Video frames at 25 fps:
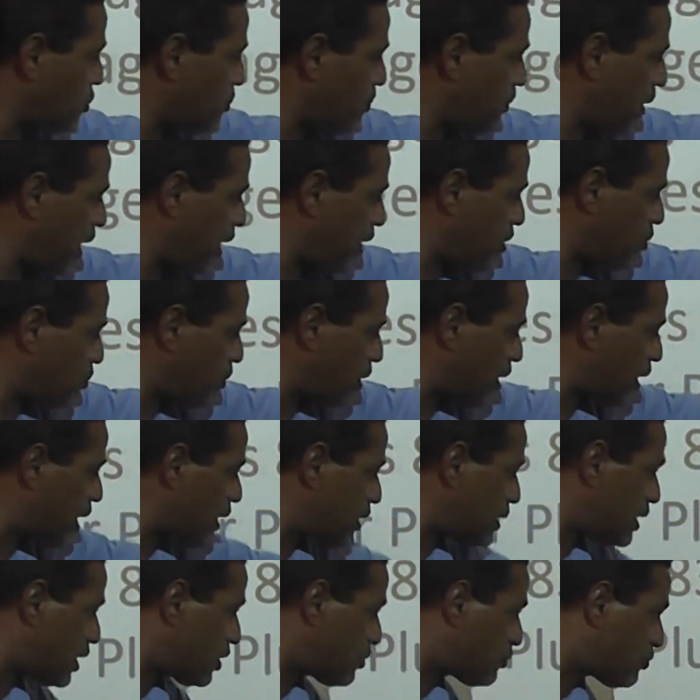page
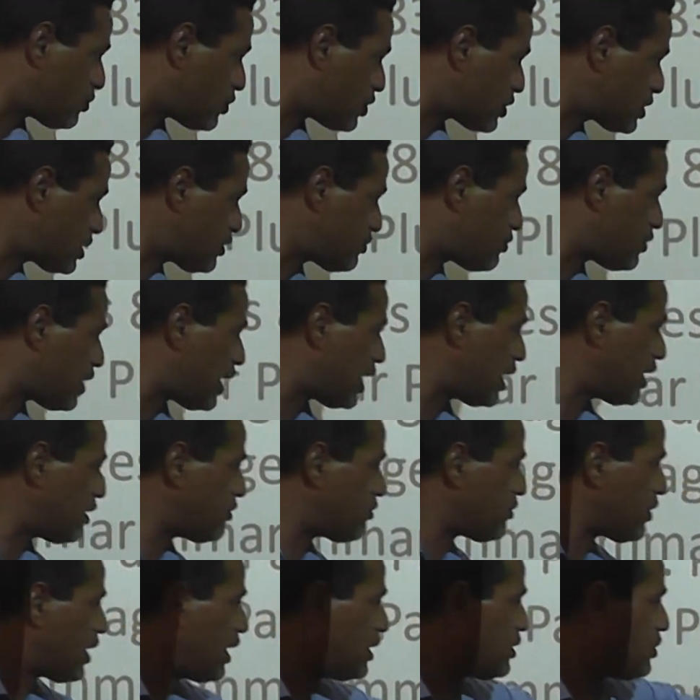145
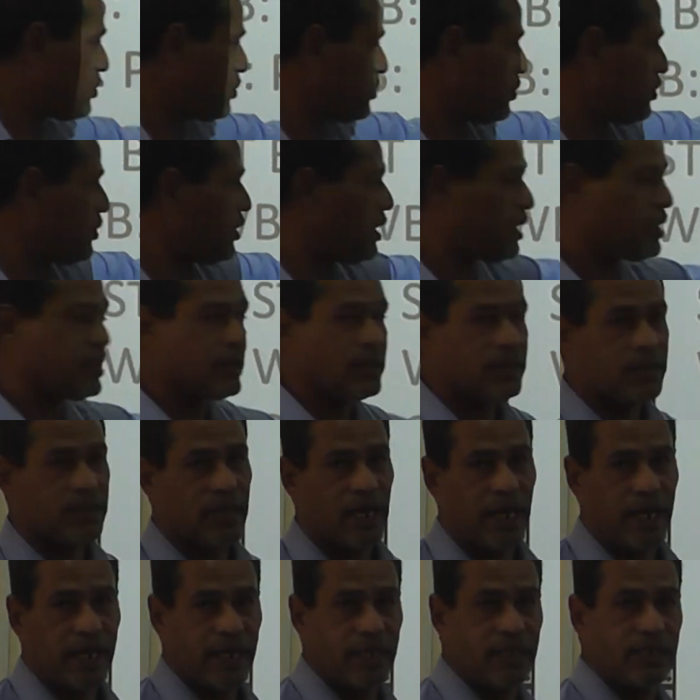and do
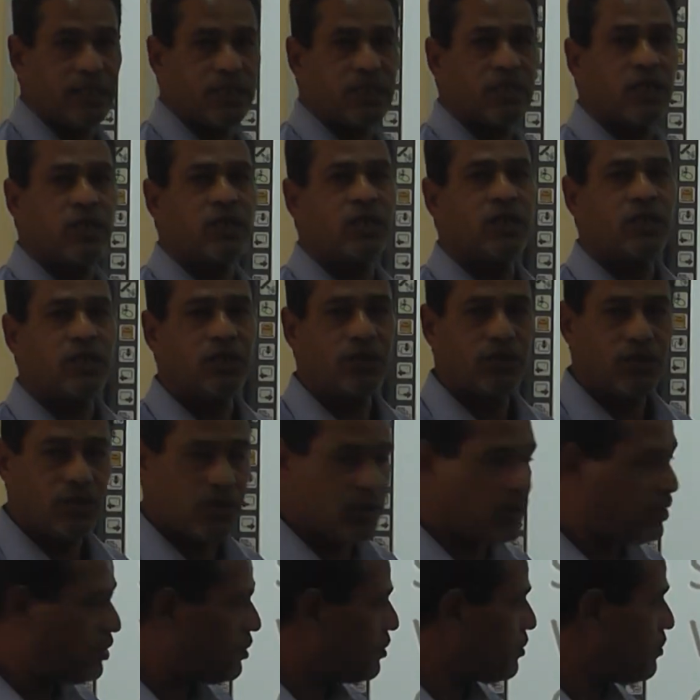exercise
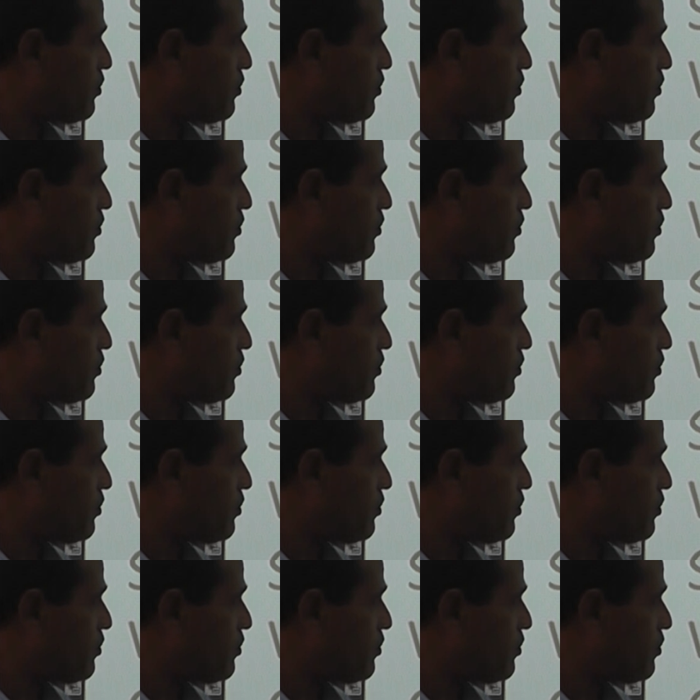2.